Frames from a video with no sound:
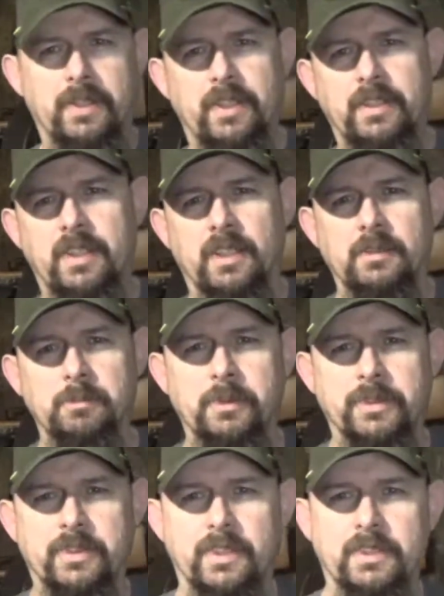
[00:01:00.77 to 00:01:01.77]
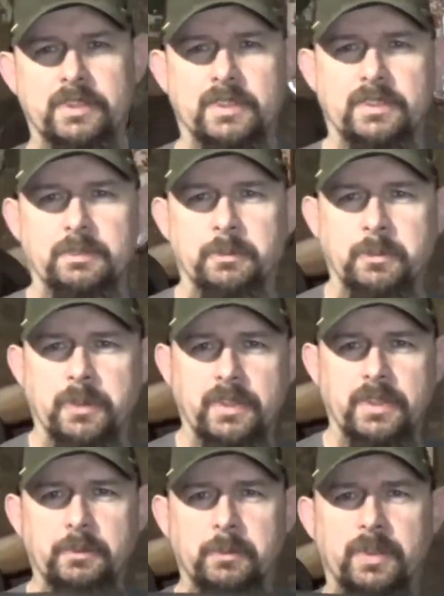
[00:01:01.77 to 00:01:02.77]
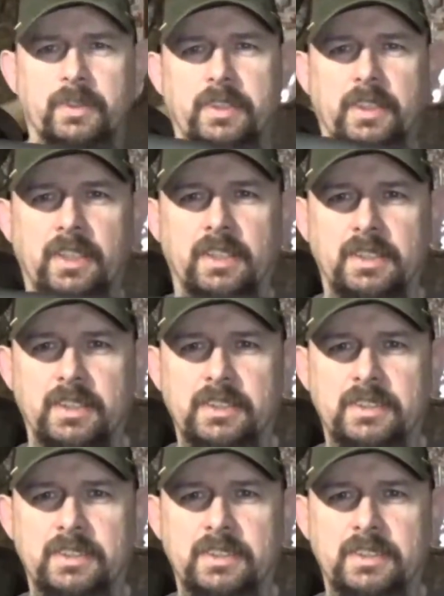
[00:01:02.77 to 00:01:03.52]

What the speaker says: did come with this really, really ugly